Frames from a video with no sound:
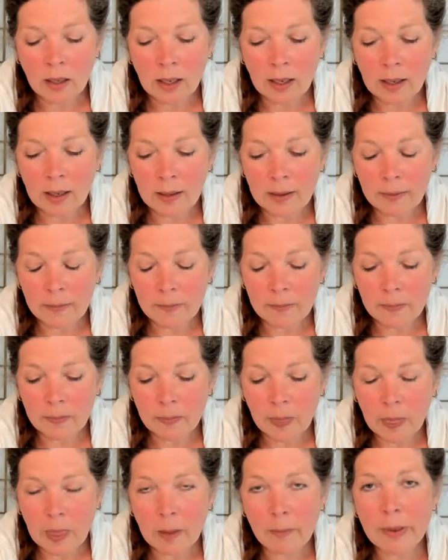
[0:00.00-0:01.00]

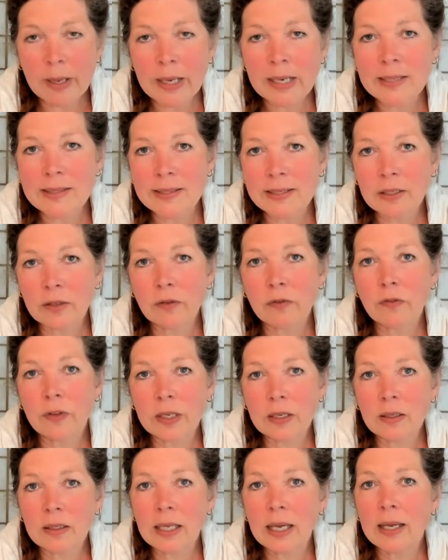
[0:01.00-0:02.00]
But I still
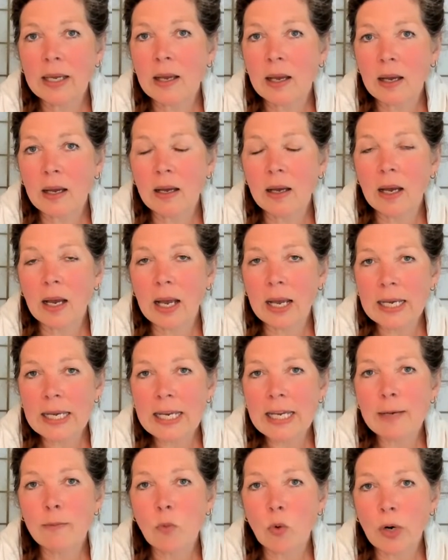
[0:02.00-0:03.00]
feel like I
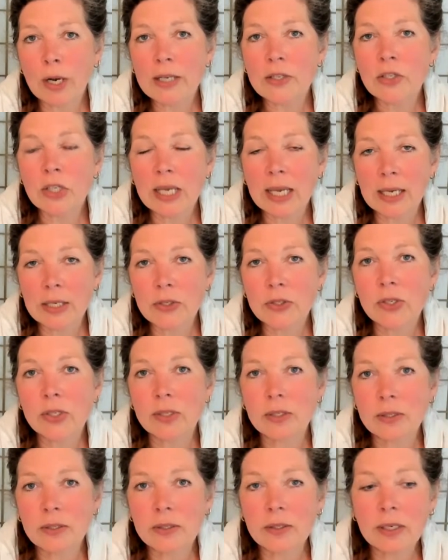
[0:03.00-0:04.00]
need more
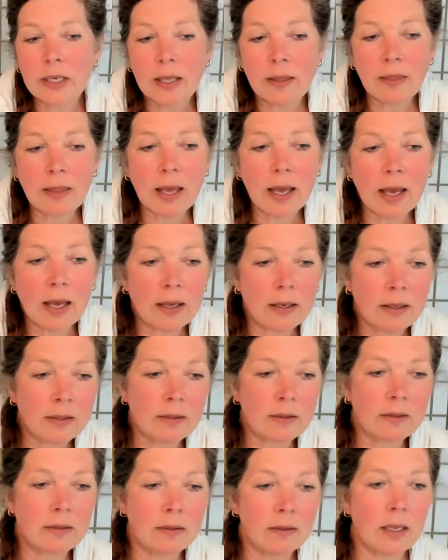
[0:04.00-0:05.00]
education in
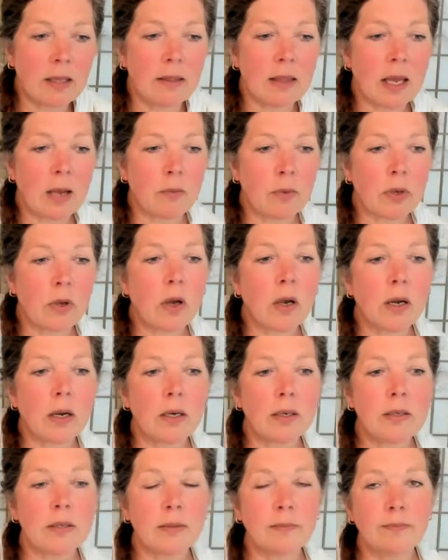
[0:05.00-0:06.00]
that
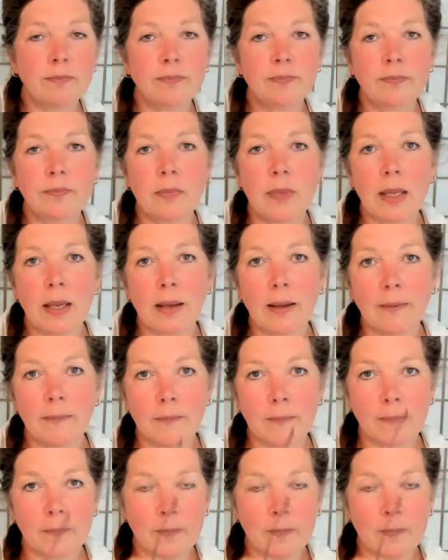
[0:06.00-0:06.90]
regard. Yeah.